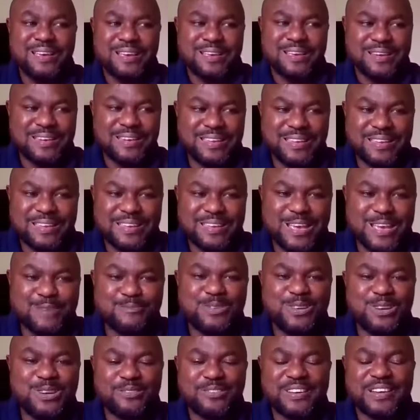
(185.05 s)
The
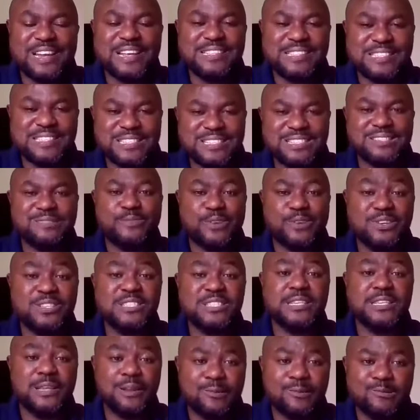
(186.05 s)
MD of the organization,
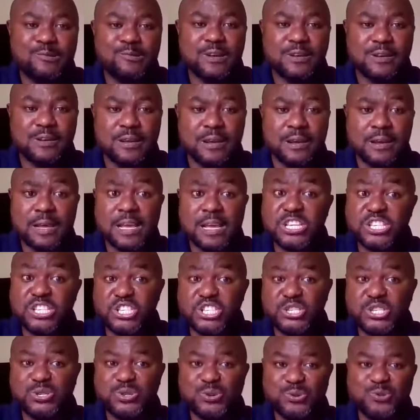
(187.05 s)
because it's a local
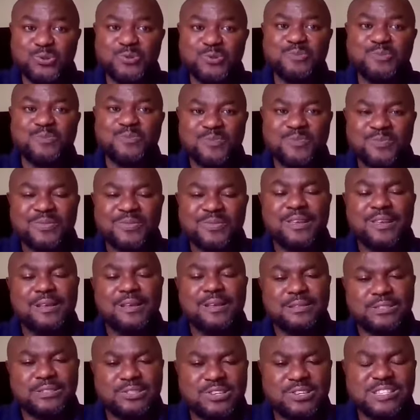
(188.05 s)
NGO, they
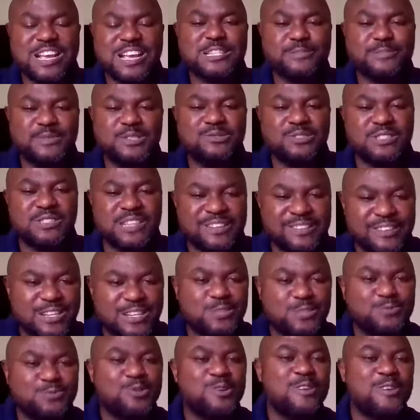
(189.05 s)
just asked me to generate
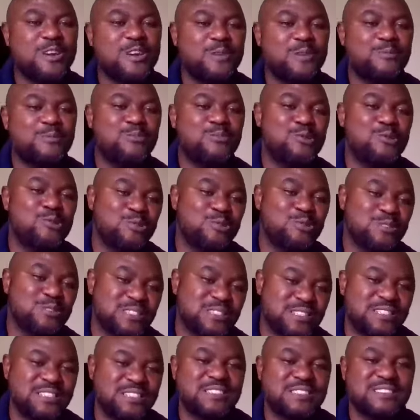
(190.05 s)
one report,
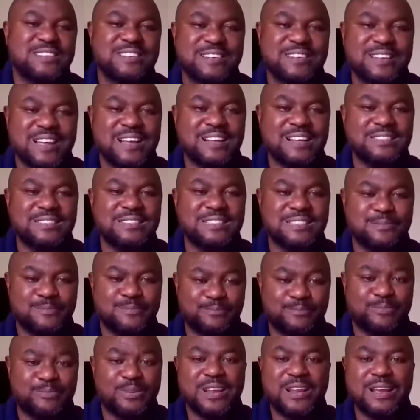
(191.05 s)
this and that,
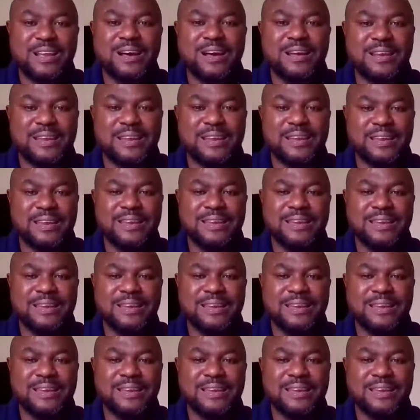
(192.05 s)
bring out the